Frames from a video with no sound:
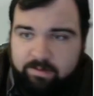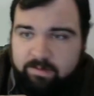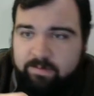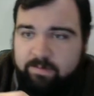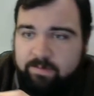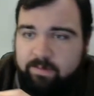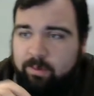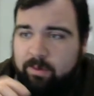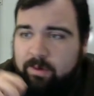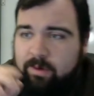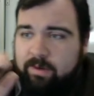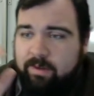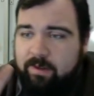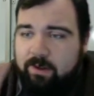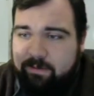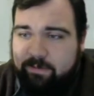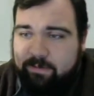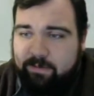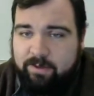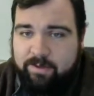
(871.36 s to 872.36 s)
for the
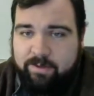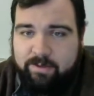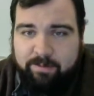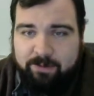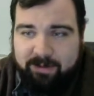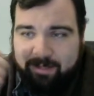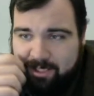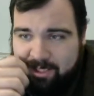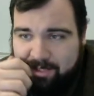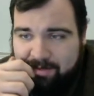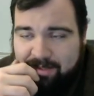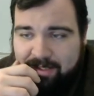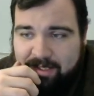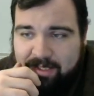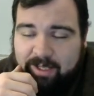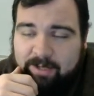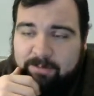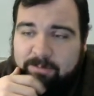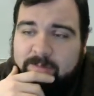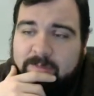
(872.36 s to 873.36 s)
first one,
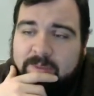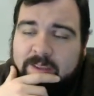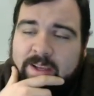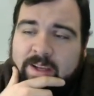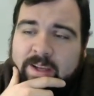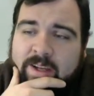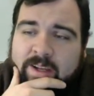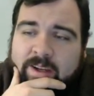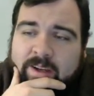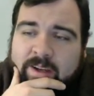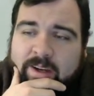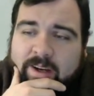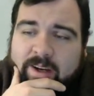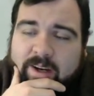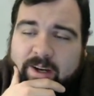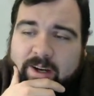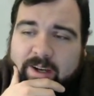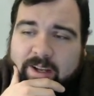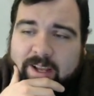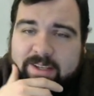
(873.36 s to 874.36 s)
79,
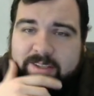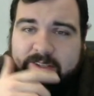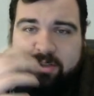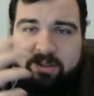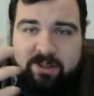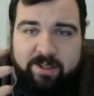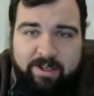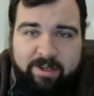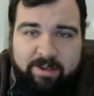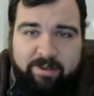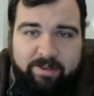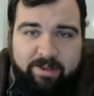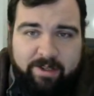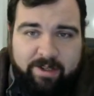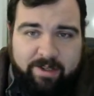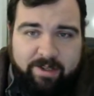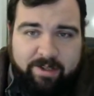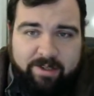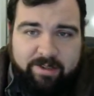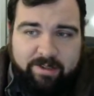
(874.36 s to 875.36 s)
it has a child
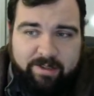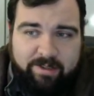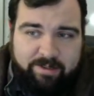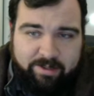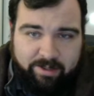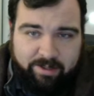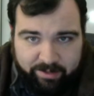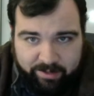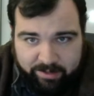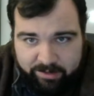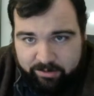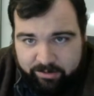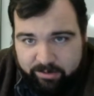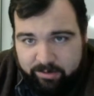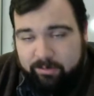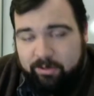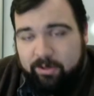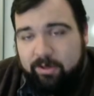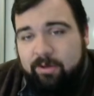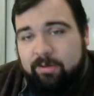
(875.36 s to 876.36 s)
that is eating an ice
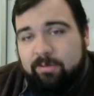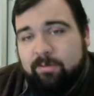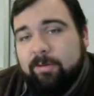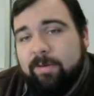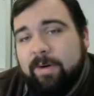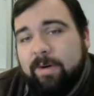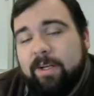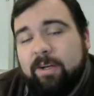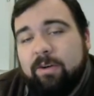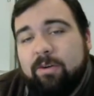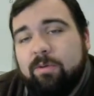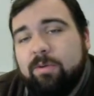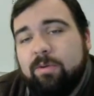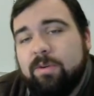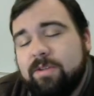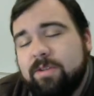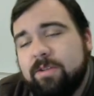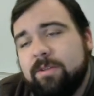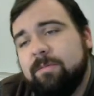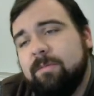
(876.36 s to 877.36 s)
cream cone while riding a
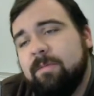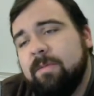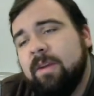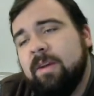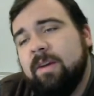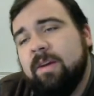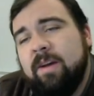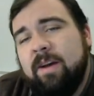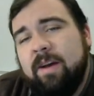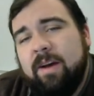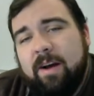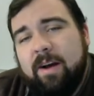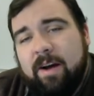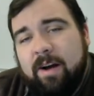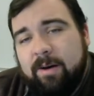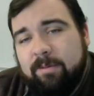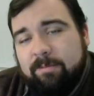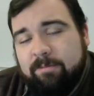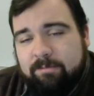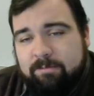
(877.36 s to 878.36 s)
horse.
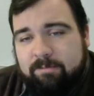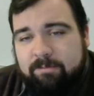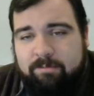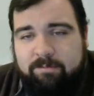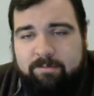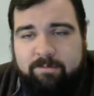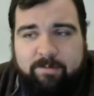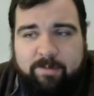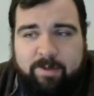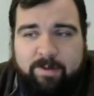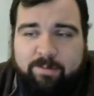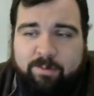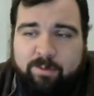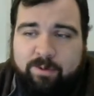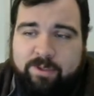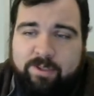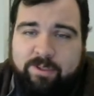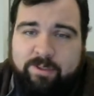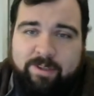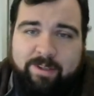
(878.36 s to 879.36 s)

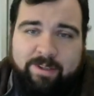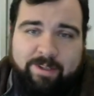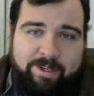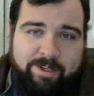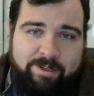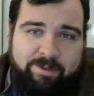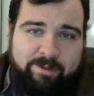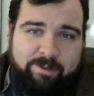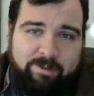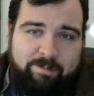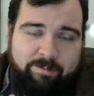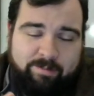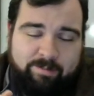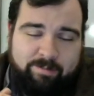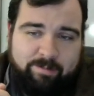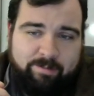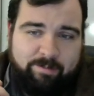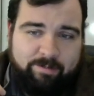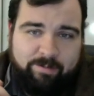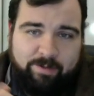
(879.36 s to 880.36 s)
Unfortunately, the ice cream
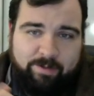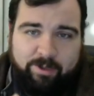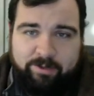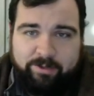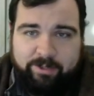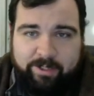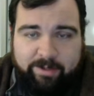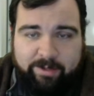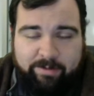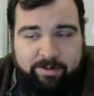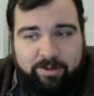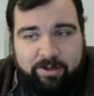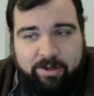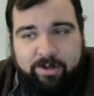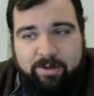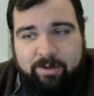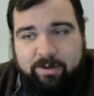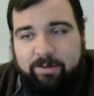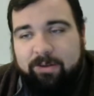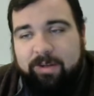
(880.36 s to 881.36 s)
falls out of the
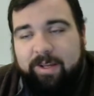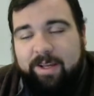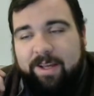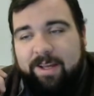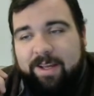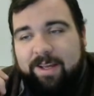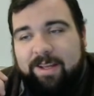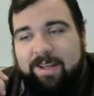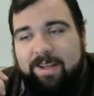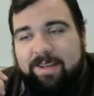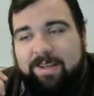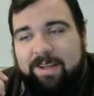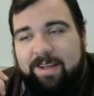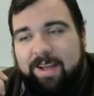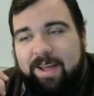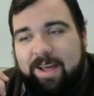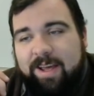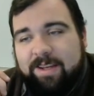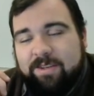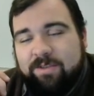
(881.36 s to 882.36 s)
cone, and it
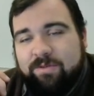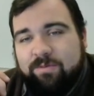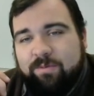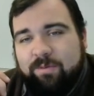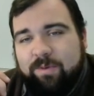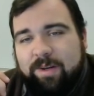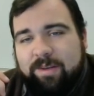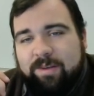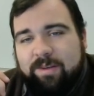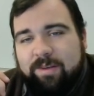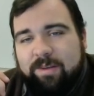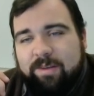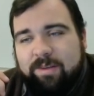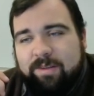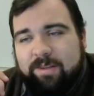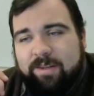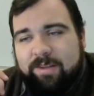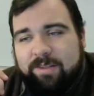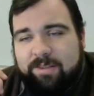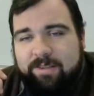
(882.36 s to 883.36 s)
asks, what
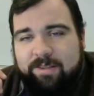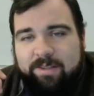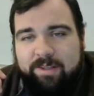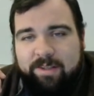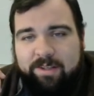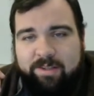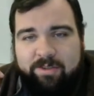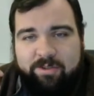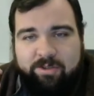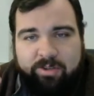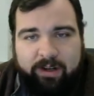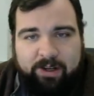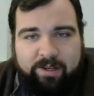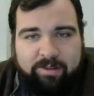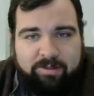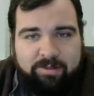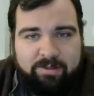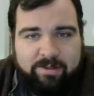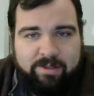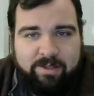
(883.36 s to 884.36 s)
does the
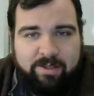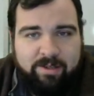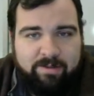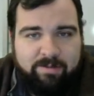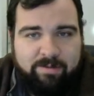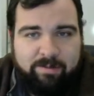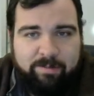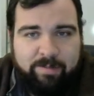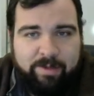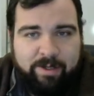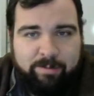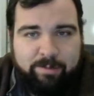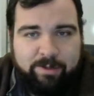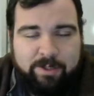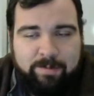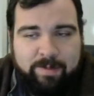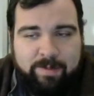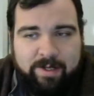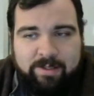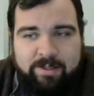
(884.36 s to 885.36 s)
child see from their
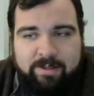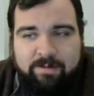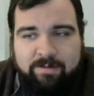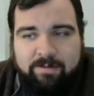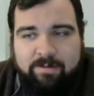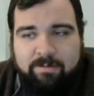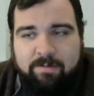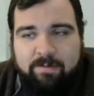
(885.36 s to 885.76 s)
perspective